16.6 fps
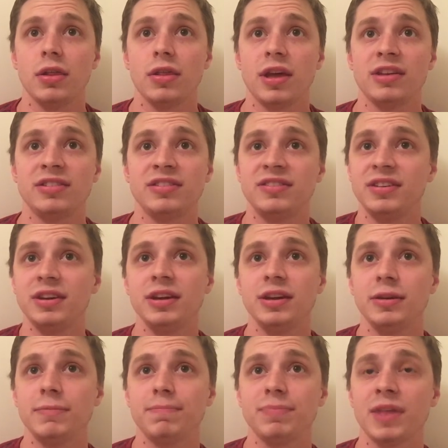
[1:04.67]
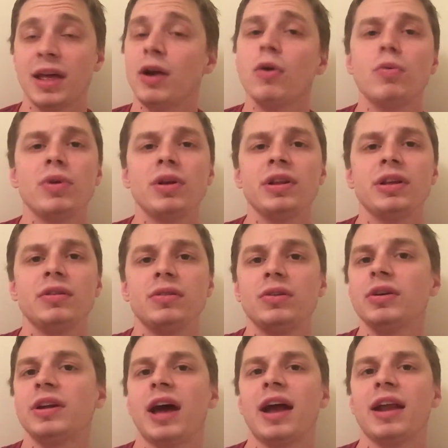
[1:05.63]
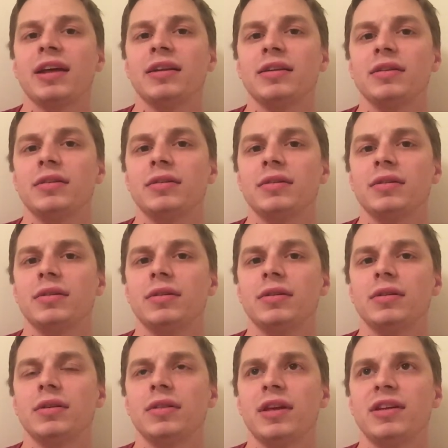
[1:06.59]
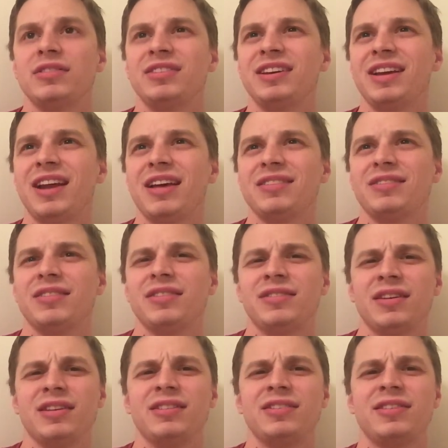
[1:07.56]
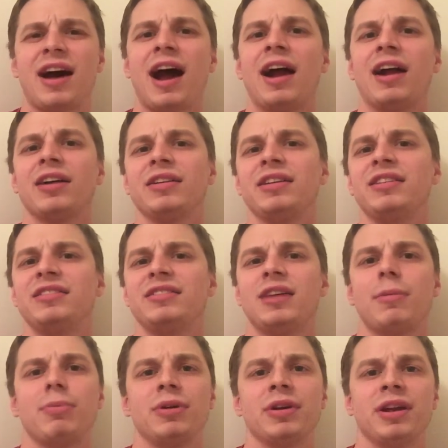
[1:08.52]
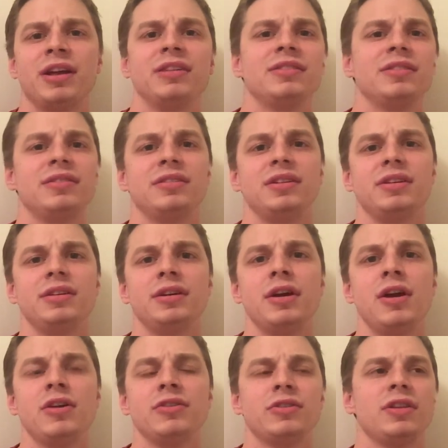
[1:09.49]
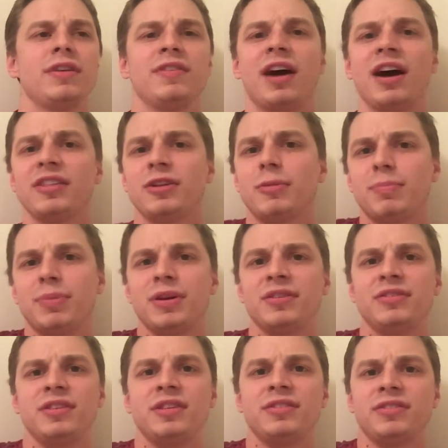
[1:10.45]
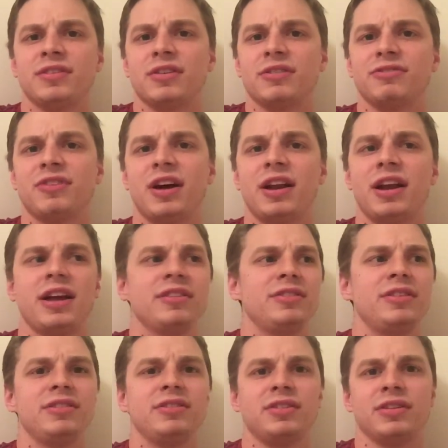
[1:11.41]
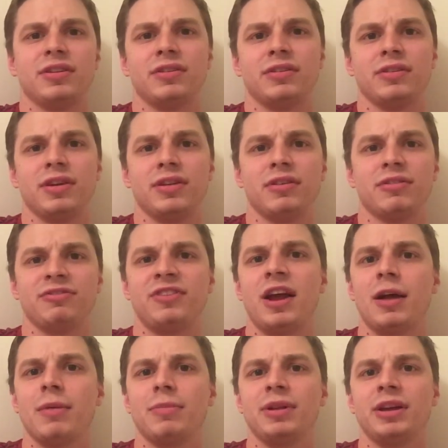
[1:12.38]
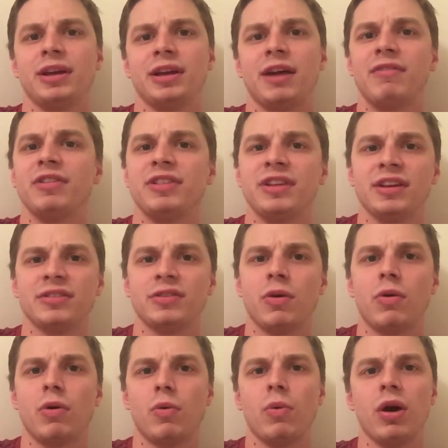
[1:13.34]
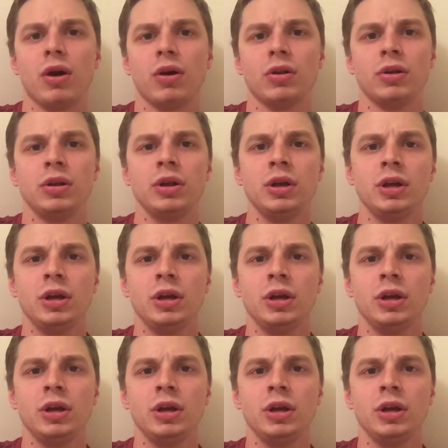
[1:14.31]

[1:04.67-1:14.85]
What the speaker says: don't really look at it. They see it as this entirely separate entity. So they've got their business and their finances and their family and everything is going well